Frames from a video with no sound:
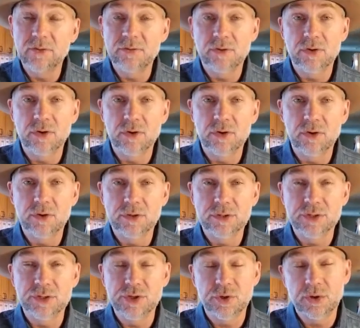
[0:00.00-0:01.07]
for her
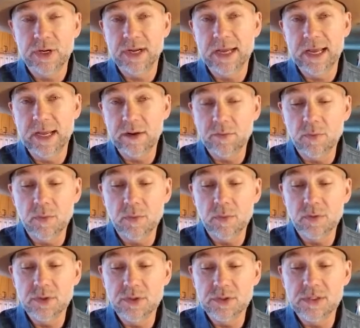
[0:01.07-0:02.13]
to show her kind of how to
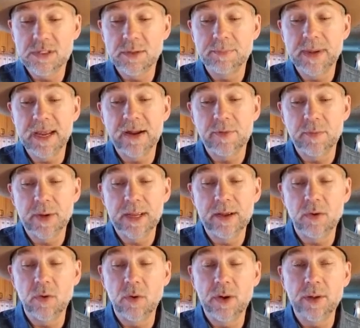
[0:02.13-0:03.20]
use the
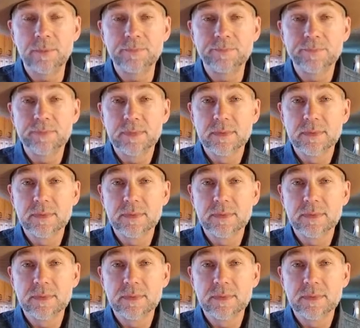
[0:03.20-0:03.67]
PanAway oil,